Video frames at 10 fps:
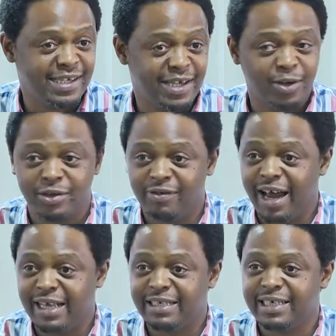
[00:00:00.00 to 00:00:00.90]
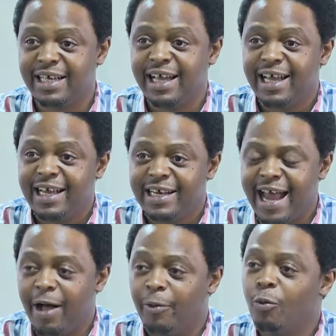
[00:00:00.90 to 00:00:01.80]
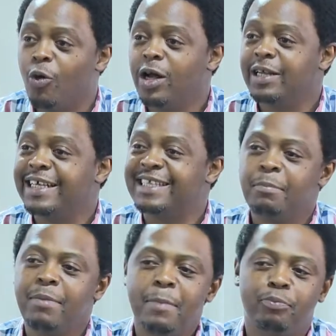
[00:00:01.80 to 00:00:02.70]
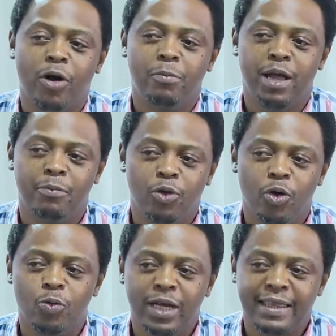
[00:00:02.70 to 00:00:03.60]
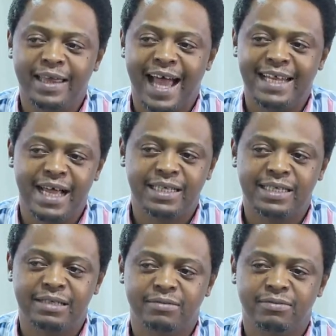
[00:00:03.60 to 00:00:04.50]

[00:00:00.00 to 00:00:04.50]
skills, right? Now, what is the main problem, though, with her dancing?